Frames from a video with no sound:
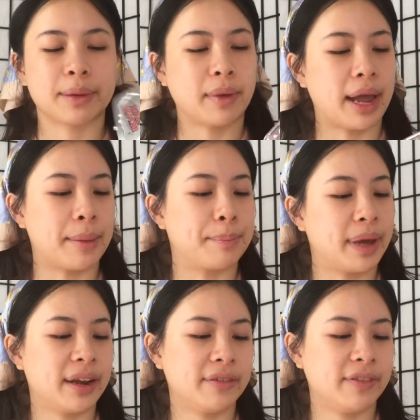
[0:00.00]
my
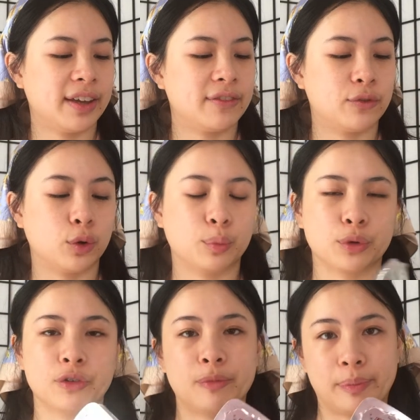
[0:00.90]
Benefit
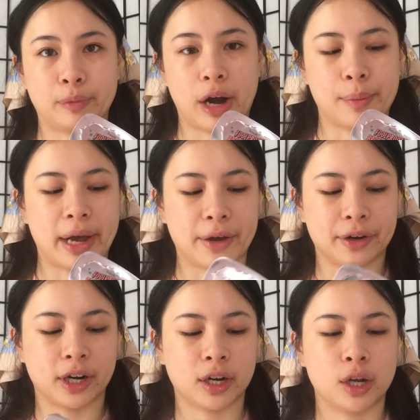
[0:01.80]
Foolproof Brow
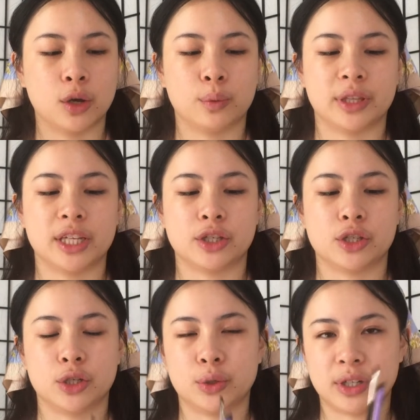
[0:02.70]
Powder with these
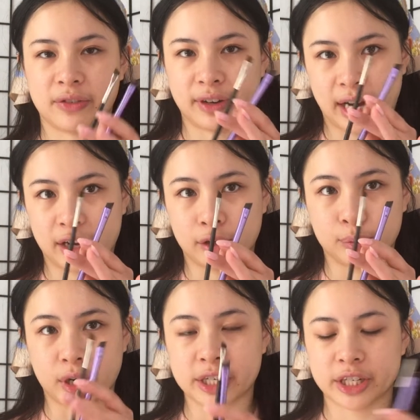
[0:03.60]
two different angled
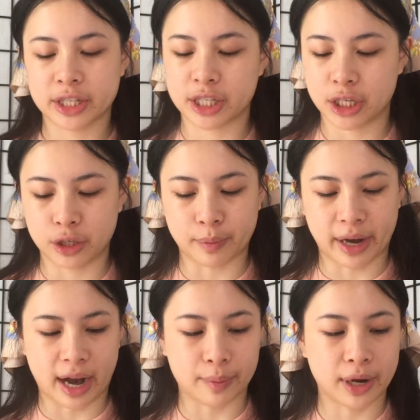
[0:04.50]
brushes to do my
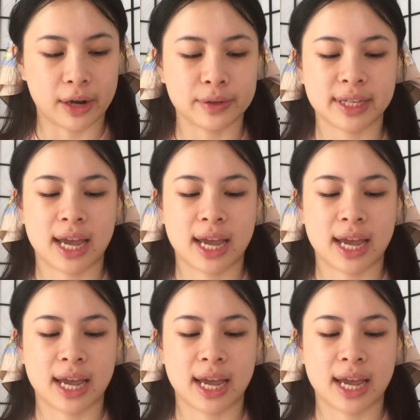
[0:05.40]
eyebrows.